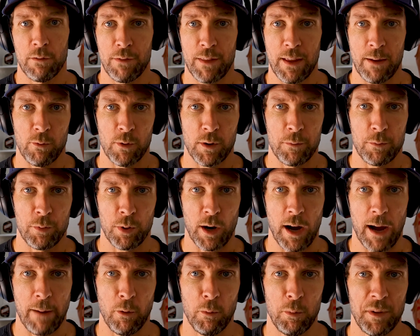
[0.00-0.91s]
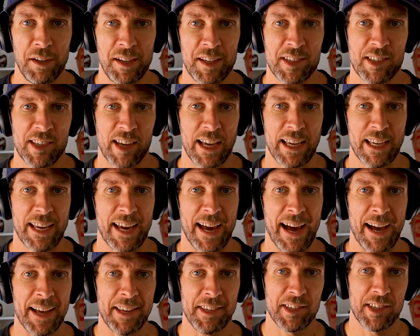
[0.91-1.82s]
of them would probably say
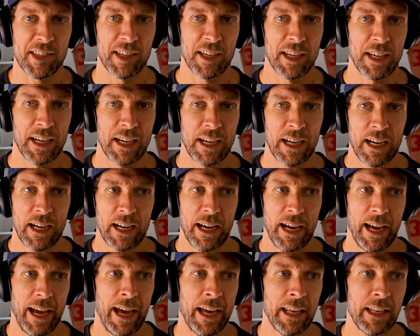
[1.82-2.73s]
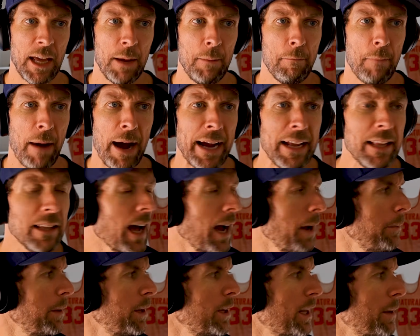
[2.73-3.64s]
yes. And they
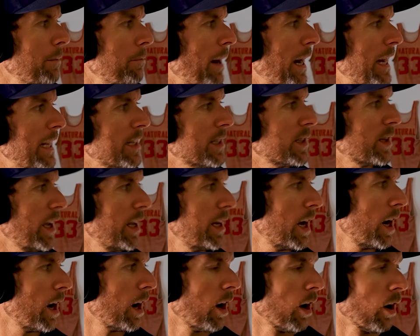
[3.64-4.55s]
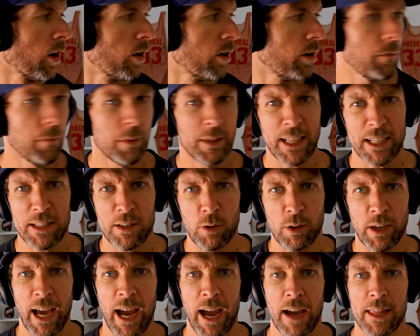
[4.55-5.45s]
might say no, but that's
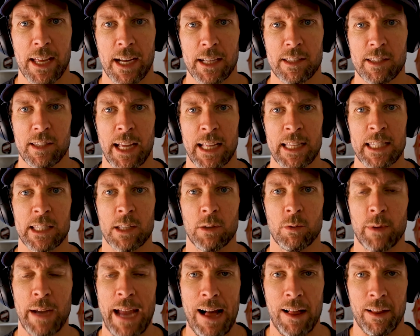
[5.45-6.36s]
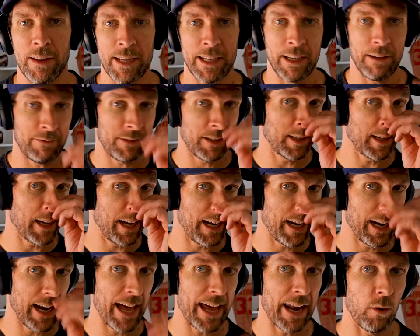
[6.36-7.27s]
okay. That's the reality of design
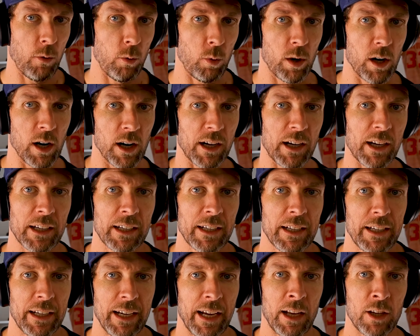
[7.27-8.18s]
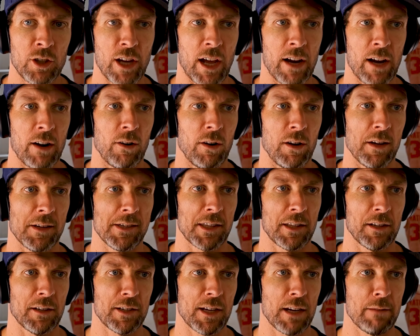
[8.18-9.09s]
and edit work in general, is that
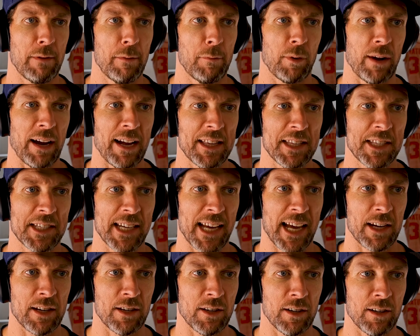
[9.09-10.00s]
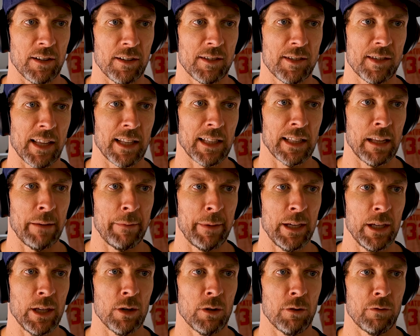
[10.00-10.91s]
there's going to be brand standards that
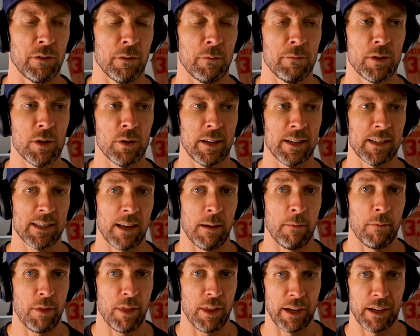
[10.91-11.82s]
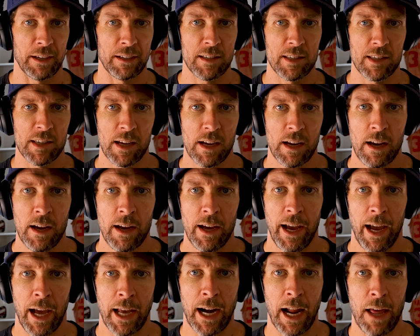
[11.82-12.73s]
limit you from doing some things.
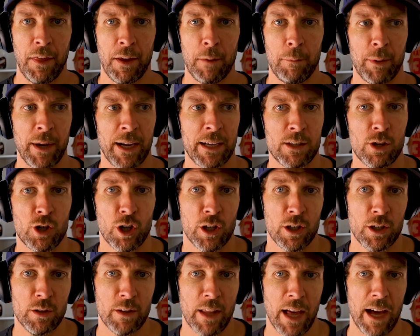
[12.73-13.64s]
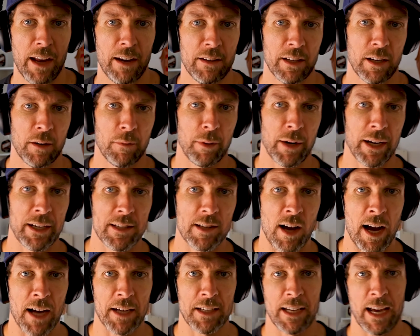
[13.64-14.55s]
And I think brands should do that. Brands
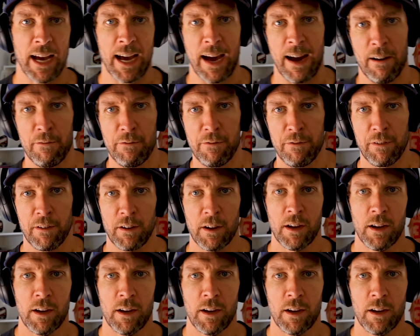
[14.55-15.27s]
ought to have